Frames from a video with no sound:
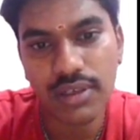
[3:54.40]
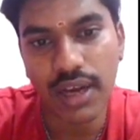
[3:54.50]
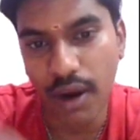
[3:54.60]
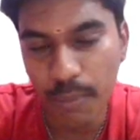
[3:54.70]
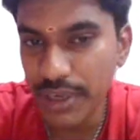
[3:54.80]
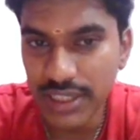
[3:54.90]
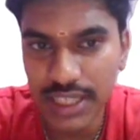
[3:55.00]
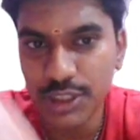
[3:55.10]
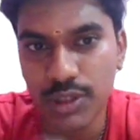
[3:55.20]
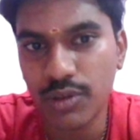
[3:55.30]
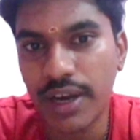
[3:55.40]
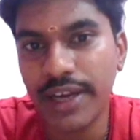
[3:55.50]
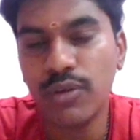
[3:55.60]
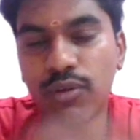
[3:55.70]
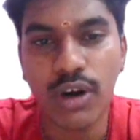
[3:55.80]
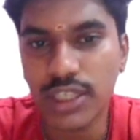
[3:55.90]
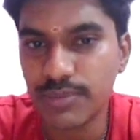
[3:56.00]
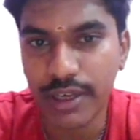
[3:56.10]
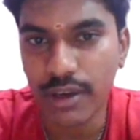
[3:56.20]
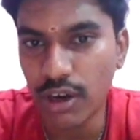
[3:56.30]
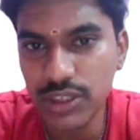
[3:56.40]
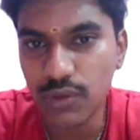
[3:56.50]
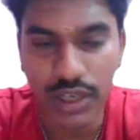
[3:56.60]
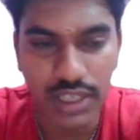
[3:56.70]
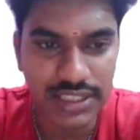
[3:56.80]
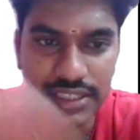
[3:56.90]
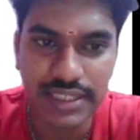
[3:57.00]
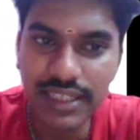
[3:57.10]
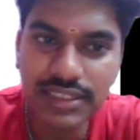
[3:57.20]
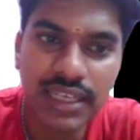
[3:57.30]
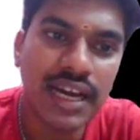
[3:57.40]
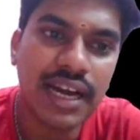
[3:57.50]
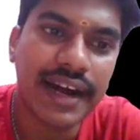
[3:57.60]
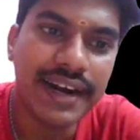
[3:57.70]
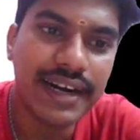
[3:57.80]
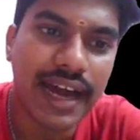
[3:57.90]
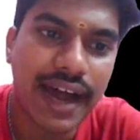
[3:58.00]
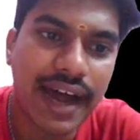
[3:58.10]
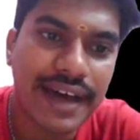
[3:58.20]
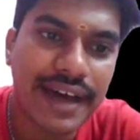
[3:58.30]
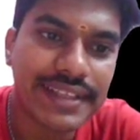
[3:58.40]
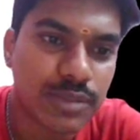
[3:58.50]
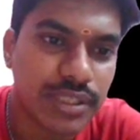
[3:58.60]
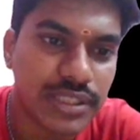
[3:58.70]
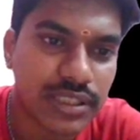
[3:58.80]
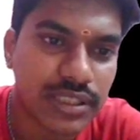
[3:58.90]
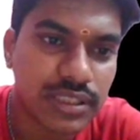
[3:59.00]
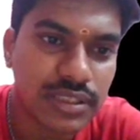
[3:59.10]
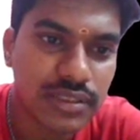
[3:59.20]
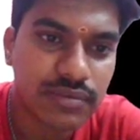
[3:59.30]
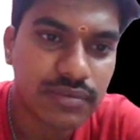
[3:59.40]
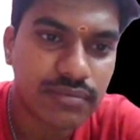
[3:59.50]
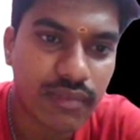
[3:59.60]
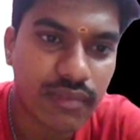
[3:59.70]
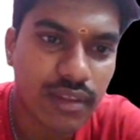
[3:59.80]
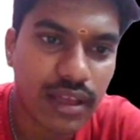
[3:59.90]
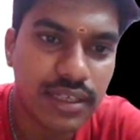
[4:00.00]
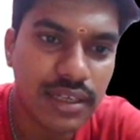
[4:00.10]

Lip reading: Obviously I should know, I know what is my cost, what is the sales, and other expenses, other